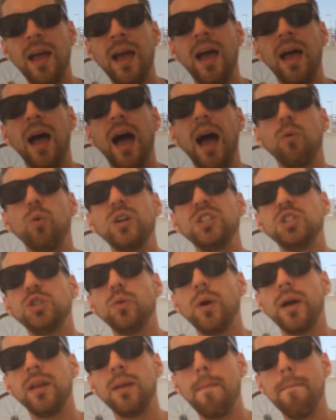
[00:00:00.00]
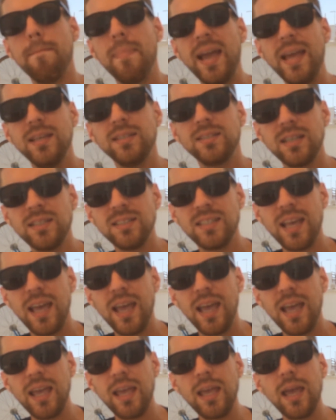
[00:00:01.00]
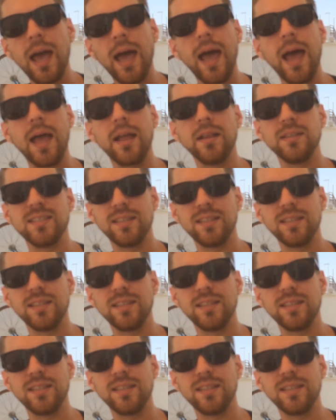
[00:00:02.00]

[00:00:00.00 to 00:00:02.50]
I wish you an amazing day and